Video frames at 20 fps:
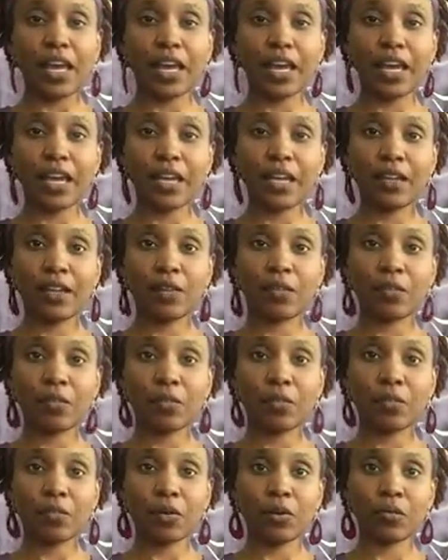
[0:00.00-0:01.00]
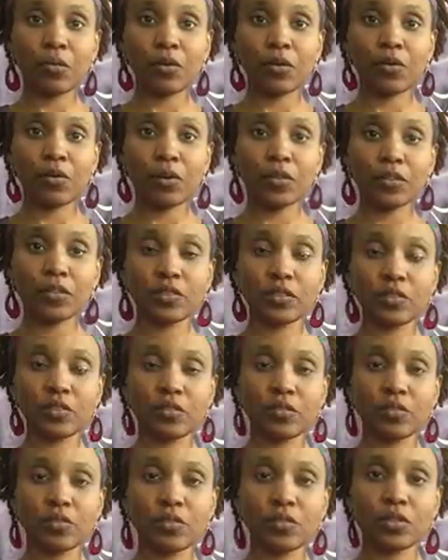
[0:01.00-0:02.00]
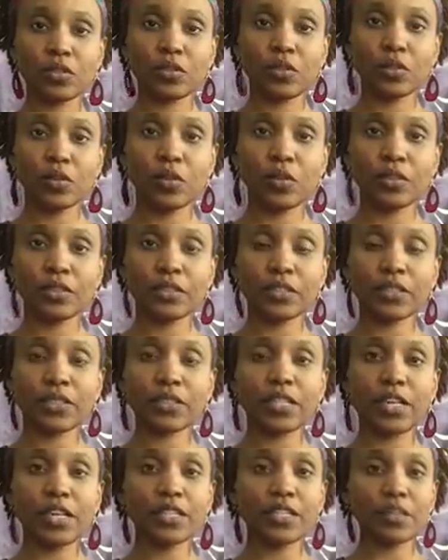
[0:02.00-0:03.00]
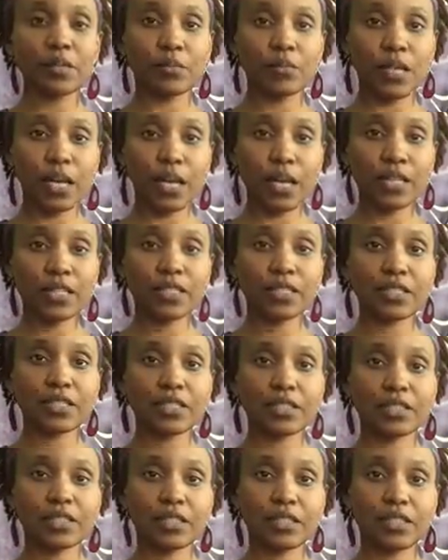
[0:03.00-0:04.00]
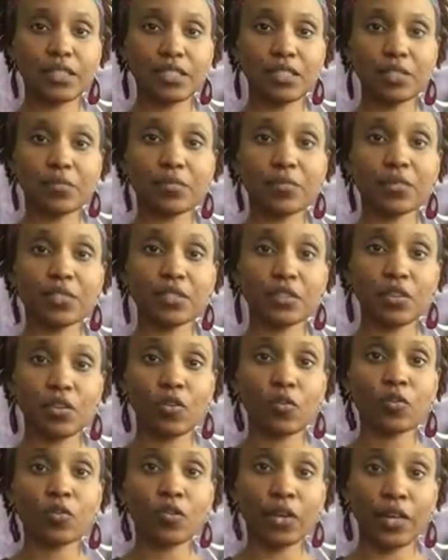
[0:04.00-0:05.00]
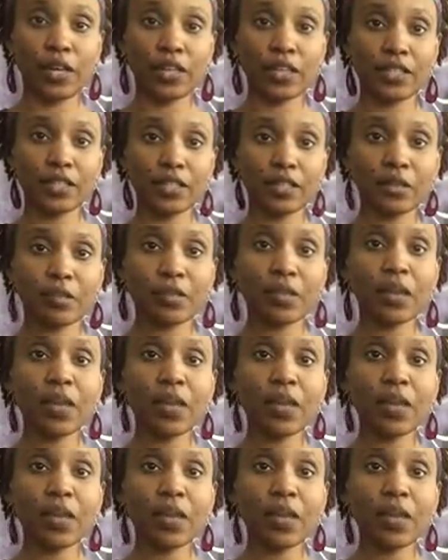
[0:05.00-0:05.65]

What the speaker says: And what we're going to do is we're going to take some nice, deep, slow breaths.